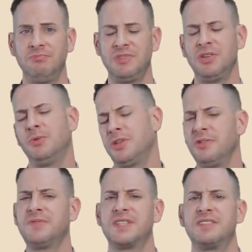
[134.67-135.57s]
you will
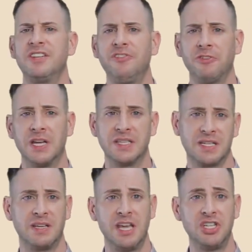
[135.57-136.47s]
use a different
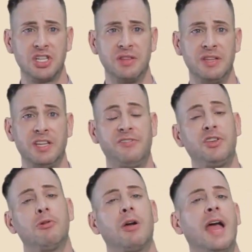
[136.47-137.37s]
intonation than if
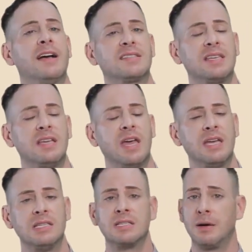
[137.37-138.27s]
you are asking
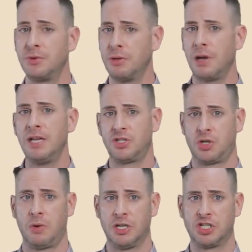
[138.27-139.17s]
a WH
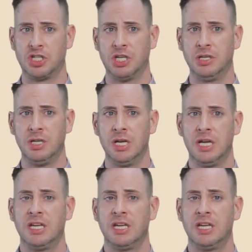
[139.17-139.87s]
question,